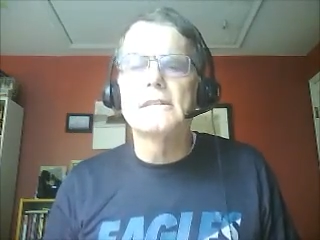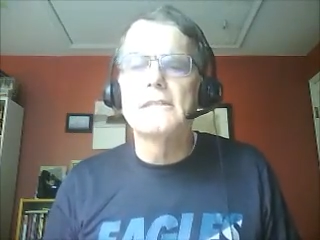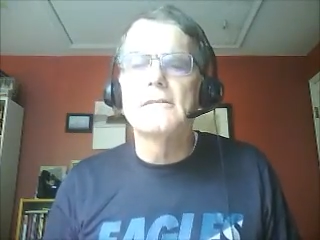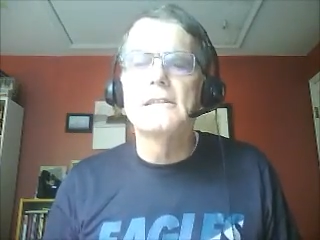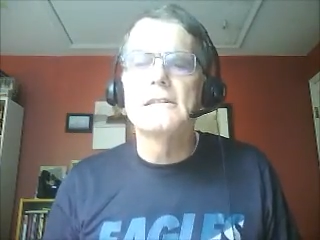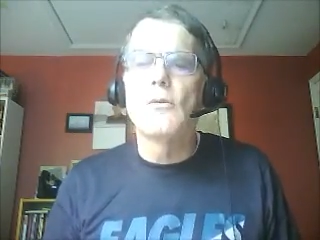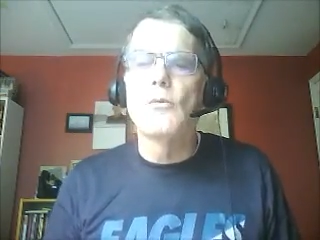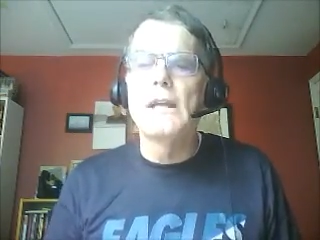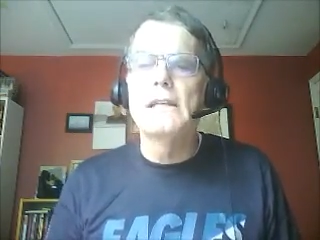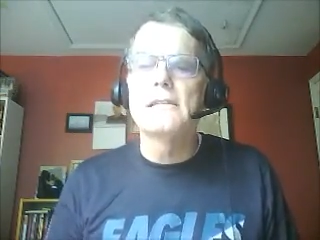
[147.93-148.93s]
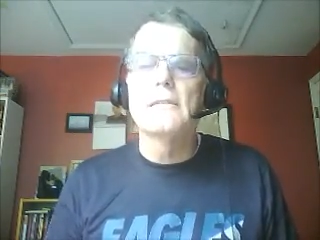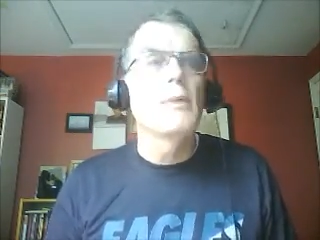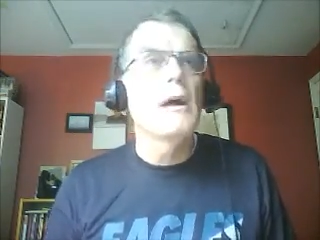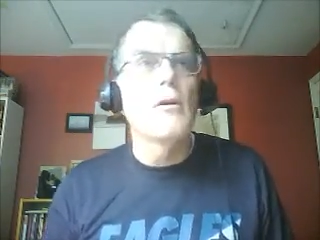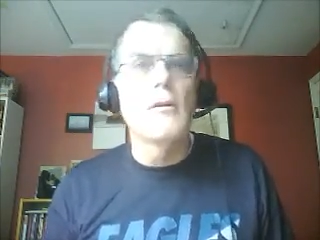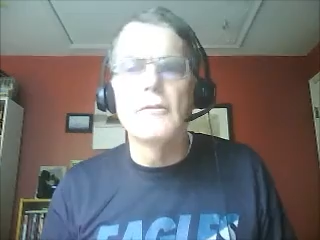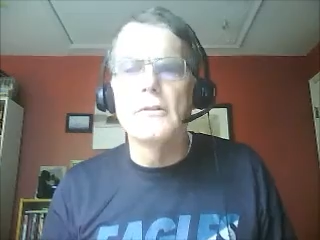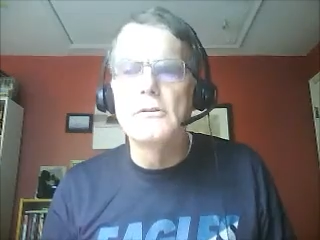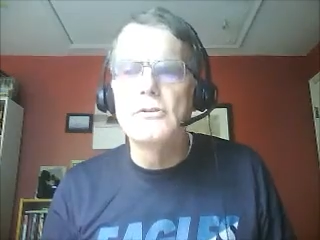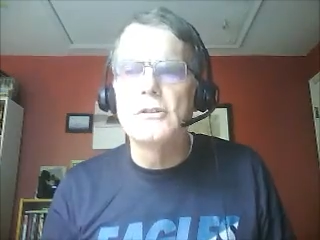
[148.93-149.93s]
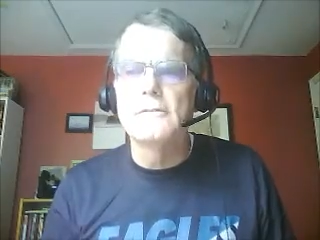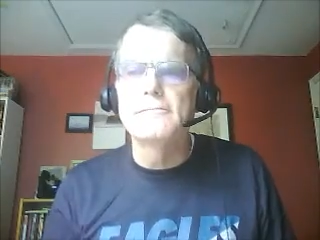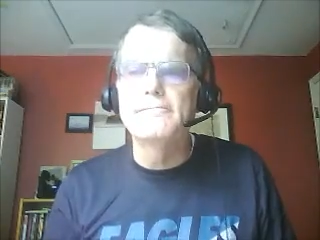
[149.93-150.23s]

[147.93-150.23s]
series Race: The Power of Illusion